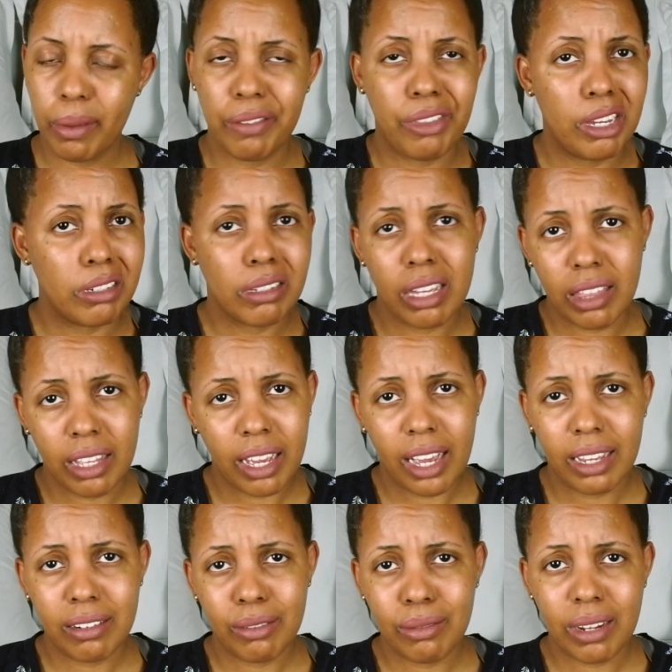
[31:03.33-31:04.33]
If there's nothing
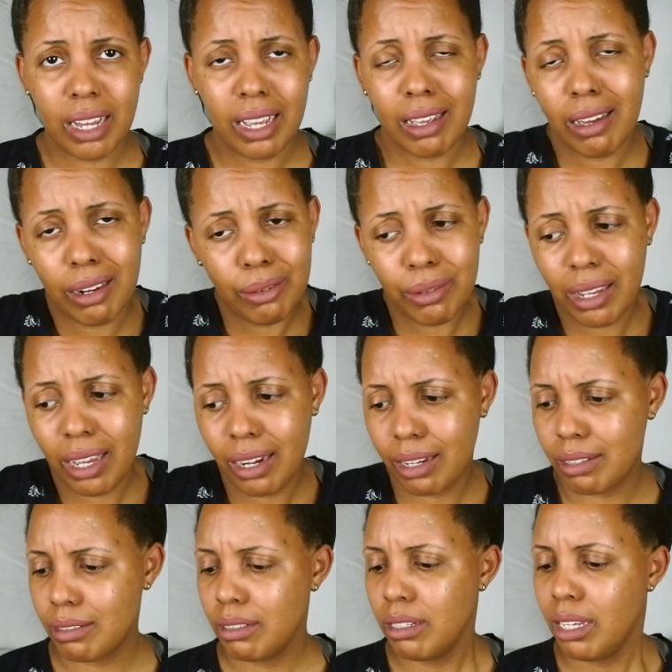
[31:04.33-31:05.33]
I don't like, I don't get
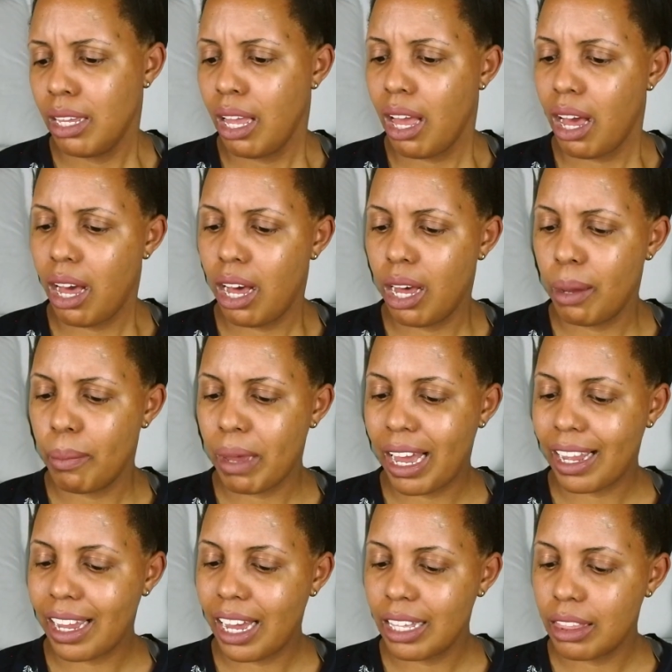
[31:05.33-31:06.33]
it.
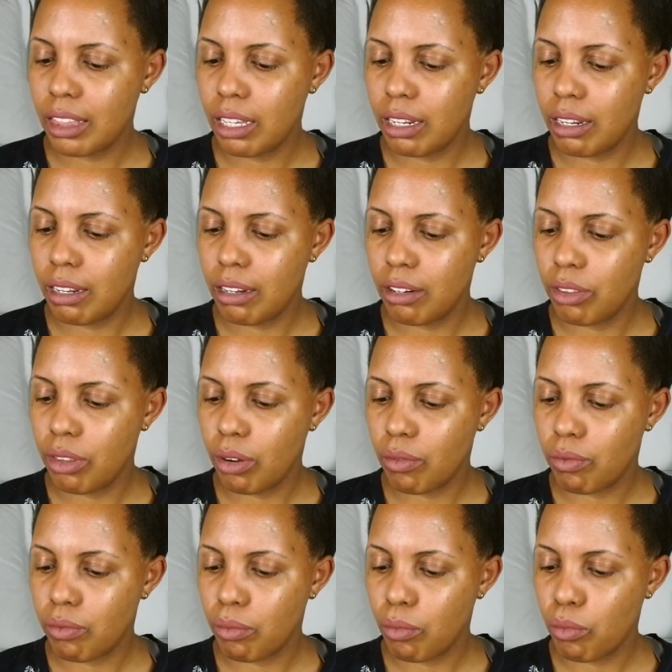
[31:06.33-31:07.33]
I got
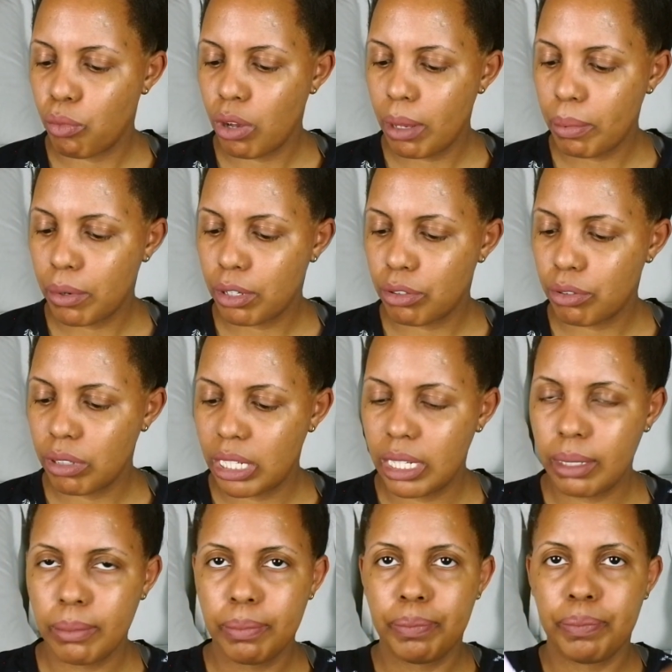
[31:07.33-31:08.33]
the whipped
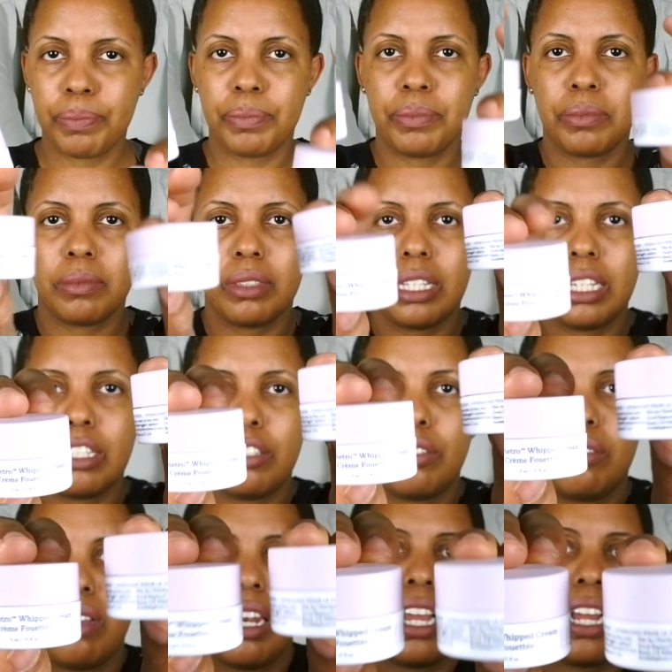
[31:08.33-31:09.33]
cream,
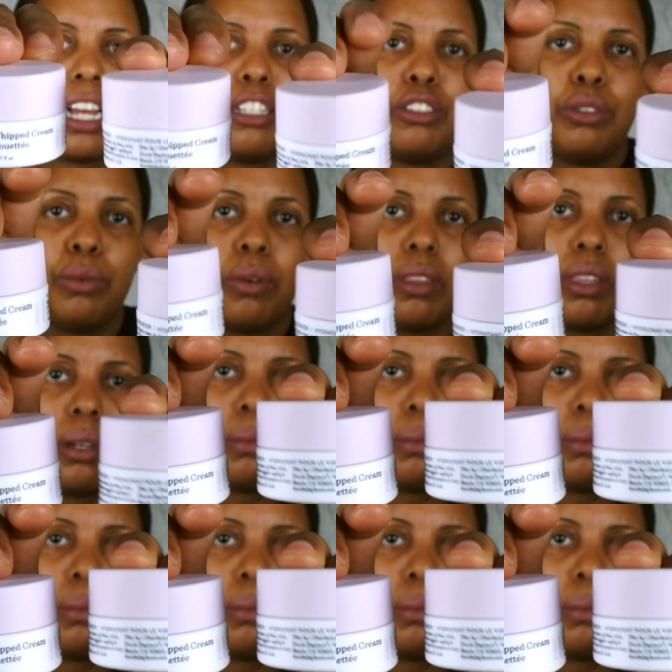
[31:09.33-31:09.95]
and I got 2 of